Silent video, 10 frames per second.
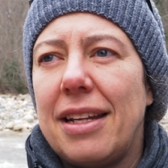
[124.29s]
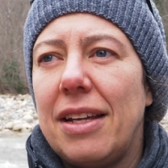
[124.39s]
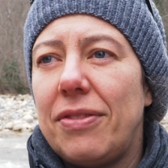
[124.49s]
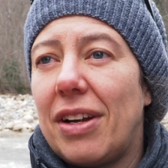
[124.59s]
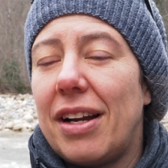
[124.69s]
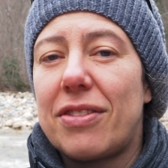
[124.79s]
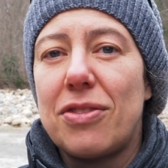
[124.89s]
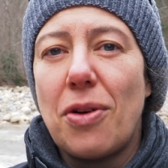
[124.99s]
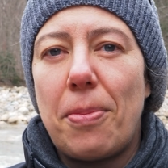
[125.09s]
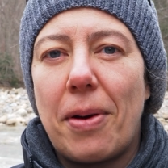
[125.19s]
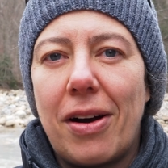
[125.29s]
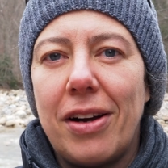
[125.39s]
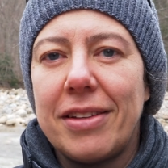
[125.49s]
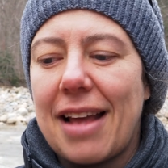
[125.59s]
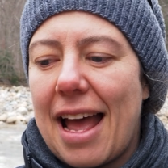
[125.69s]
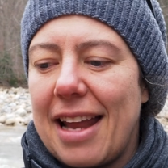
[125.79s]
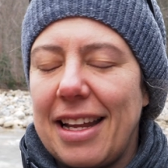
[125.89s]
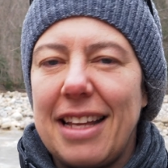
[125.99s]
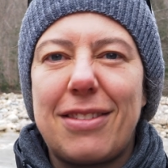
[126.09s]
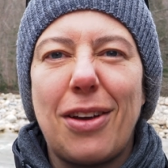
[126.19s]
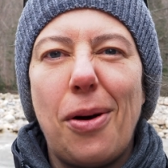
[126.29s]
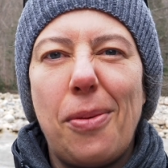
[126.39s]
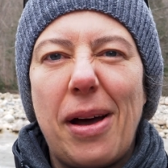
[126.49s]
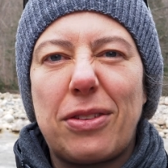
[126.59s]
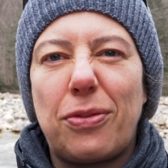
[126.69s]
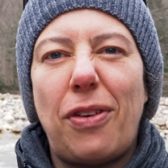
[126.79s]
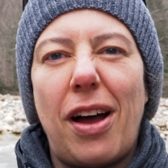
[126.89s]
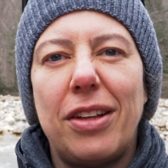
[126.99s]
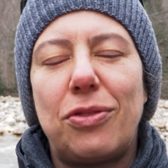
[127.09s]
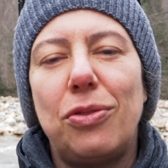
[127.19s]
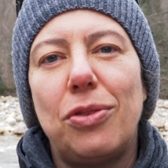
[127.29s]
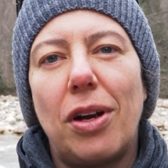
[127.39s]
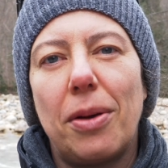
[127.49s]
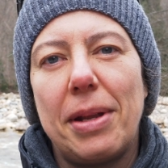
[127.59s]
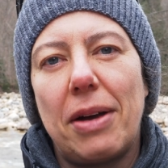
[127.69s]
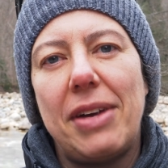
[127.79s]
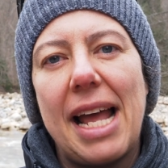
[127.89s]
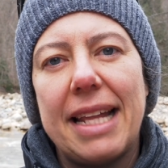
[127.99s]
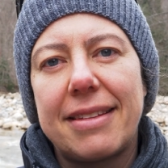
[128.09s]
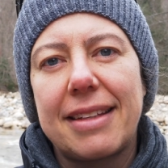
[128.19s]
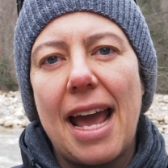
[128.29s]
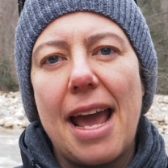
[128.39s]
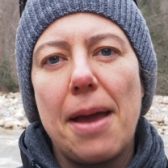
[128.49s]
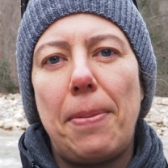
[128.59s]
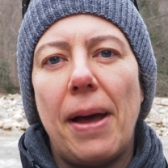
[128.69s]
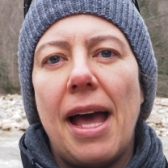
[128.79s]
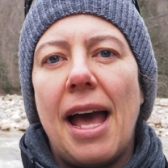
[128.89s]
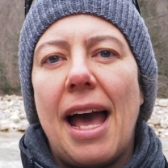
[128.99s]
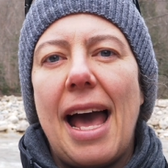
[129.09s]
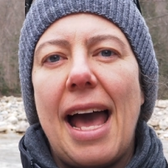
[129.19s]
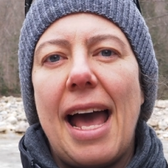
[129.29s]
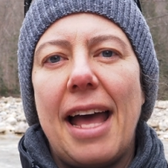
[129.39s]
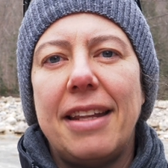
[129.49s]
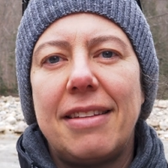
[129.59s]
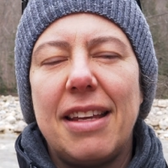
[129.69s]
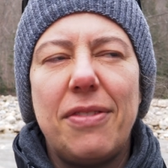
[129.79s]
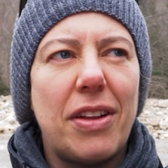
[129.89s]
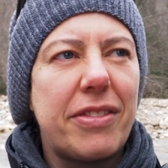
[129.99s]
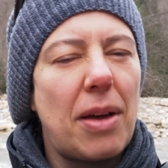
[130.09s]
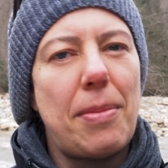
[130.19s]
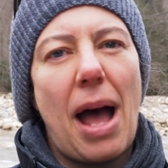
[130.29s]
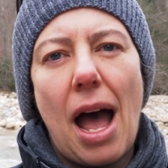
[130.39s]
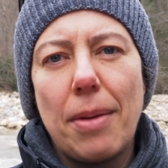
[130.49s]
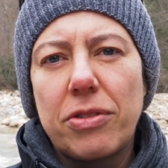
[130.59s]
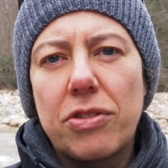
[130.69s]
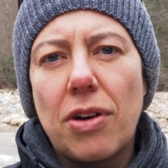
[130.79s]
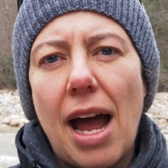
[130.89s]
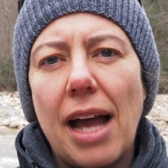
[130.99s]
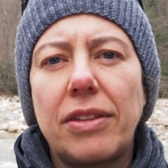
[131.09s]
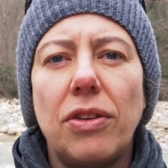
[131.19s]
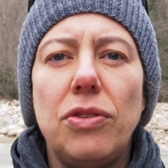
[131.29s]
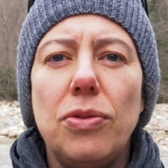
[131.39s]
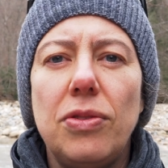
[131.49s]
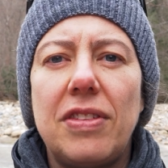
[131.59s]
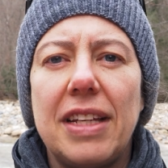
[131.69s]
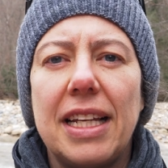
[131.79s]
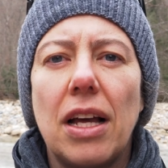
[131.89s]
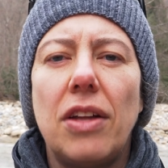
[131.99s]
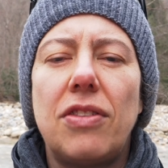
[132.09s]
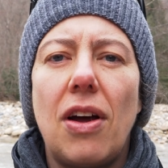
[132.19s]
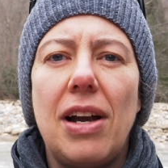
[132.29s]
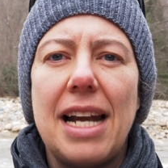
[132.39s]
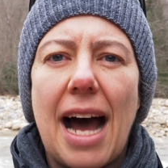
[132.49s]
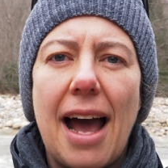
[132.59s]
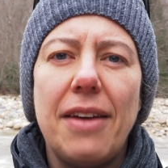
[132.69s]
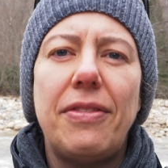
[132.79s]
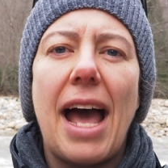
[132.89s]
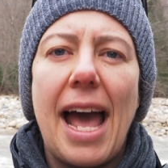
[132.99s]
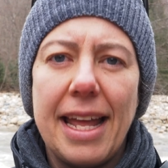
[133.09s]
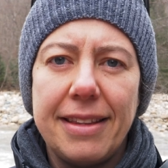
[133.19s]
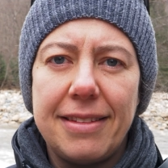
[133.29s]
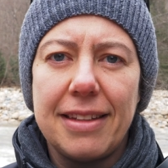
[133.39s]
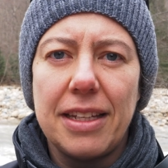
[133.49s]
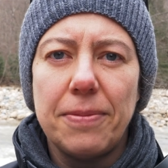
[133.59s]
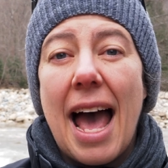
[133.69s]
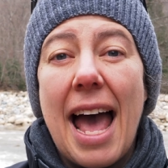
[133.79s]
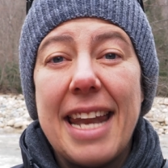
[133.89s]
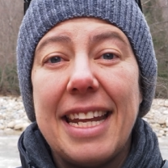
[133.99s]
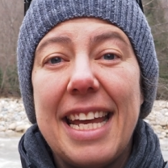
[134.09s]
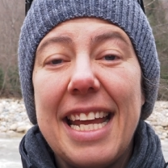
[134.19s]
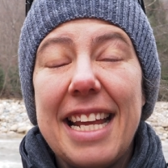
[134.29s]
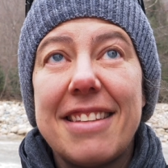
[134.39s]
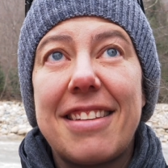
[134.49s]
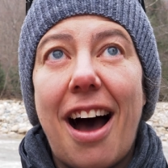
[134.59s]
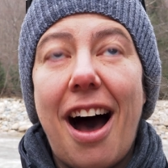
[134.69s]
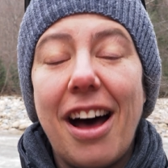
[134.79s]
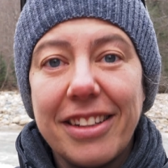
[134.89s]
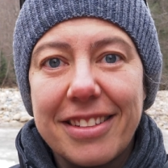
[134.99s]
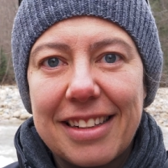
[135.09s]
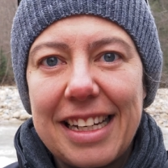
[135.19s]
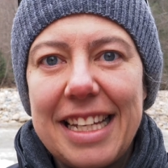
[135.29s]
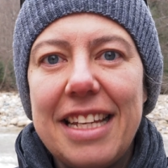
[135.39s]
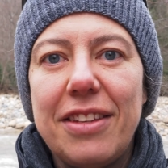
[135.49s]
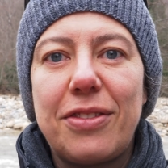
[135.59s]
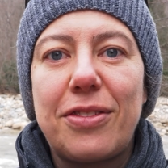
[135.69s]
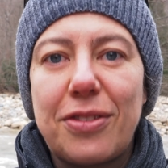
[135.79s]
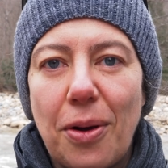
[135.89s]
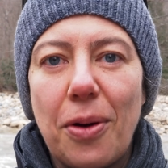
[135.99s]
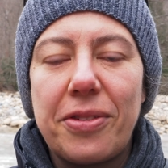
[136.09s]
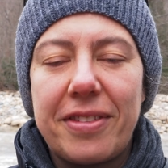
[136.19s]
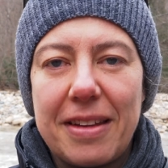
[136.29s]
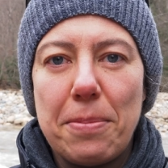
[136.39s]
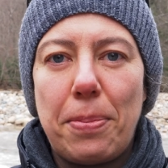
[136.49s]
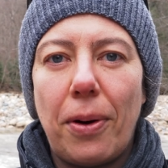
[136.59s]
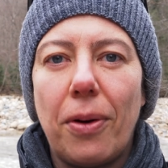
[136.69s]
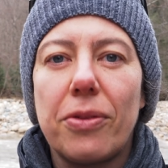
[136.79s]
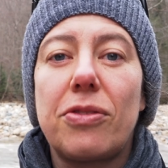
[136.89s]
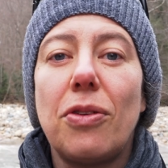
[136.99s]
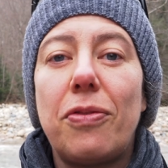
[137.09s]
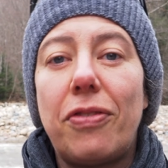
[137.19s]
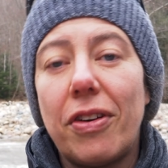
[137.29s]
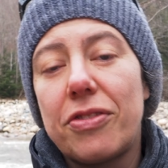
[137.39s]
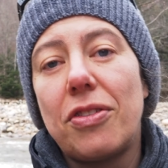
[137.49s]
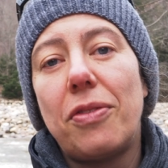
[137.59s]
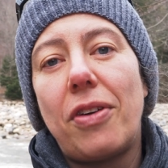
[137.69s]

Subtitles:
if there is no bird, then it's always fun to do a little bit of landscape and even some abstract using the Live ND. And it is honestly so simple. So first of